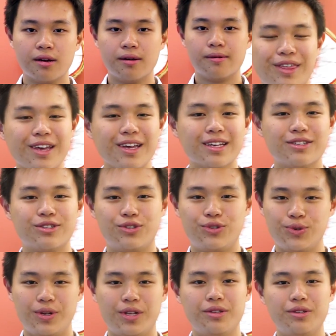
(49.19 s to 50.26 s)
I think
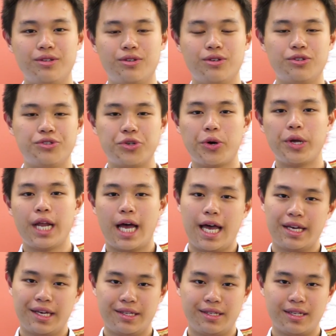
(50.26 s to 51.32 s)
students should join
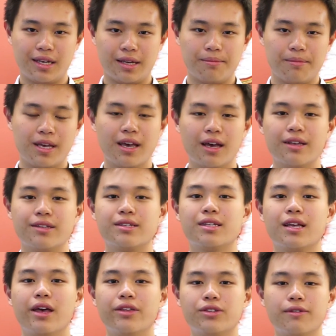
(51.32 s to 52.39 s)
ISC
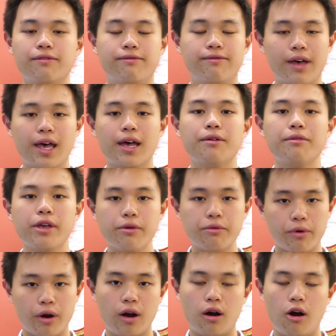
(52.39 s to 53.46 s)
because it's a
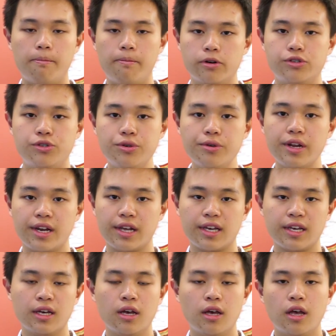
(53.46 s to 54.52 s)
very rare
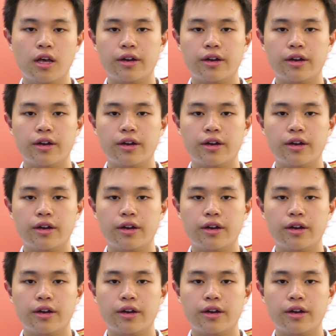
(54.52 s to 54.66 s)
opportunity